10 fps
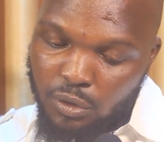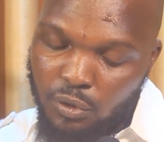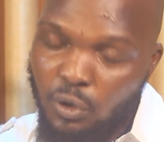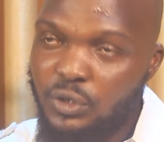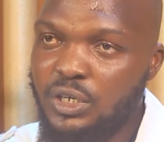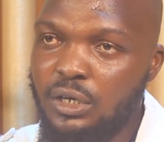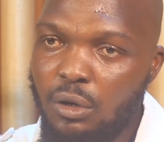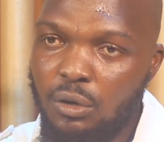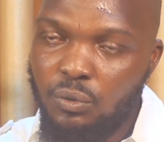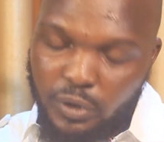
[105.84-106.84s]
goes a
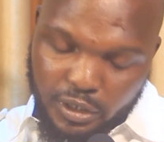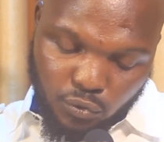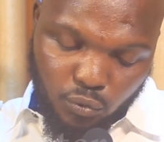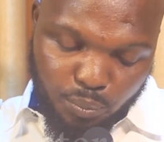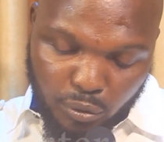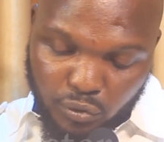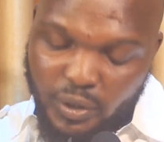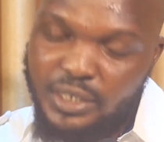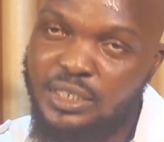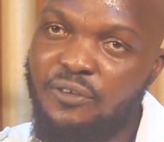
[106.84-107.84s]
long way to
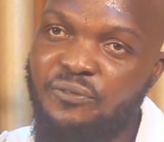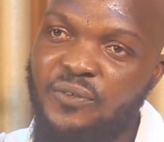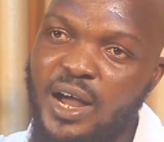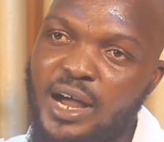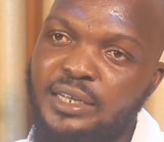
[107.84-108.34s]
buttress the fact